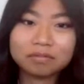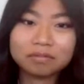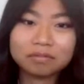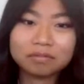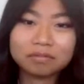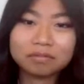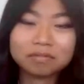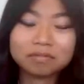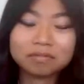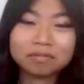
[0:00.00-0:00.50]

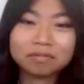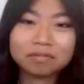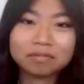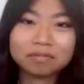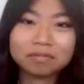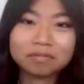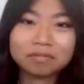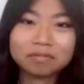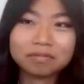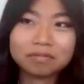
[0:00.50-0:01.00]

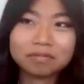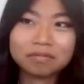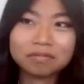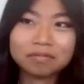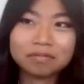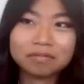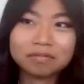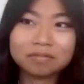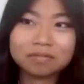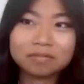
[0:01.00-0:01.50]

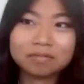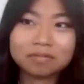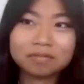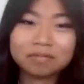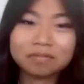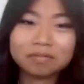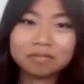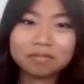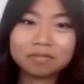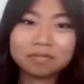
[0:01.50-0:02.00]

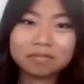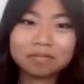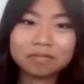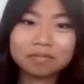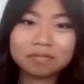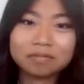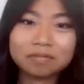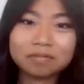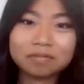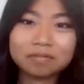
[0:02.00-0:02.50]

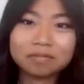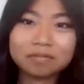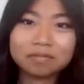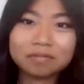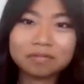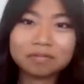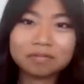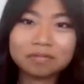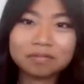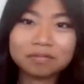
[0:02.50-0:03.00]

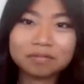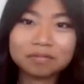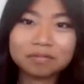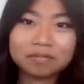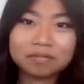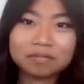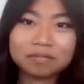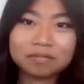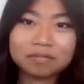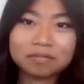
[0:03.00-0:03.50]

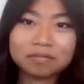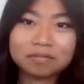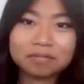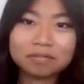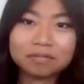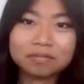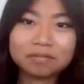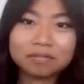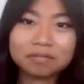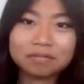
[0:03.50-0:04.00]

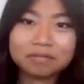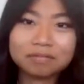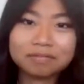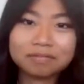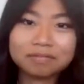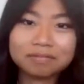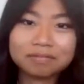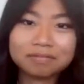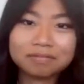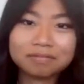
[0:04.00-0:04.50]

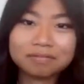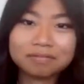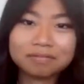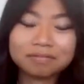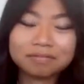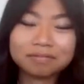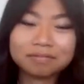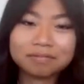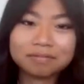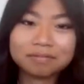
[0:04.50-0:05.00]

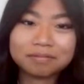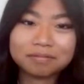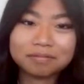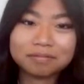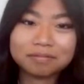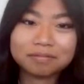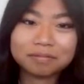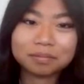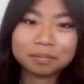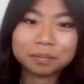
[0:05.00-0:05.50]

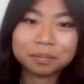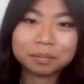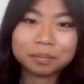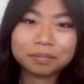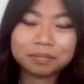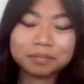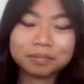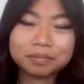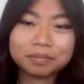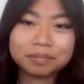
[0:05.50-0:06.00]

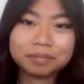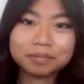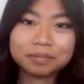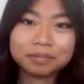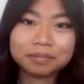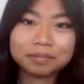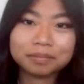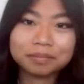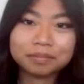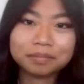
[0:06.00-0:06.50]

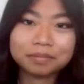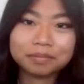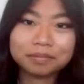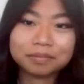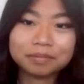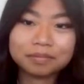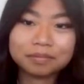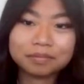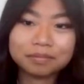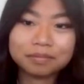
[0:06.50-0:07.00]

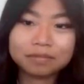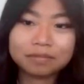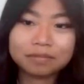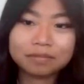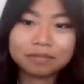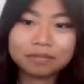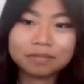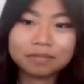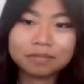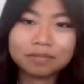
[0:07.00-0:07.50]
This person isn't speaking.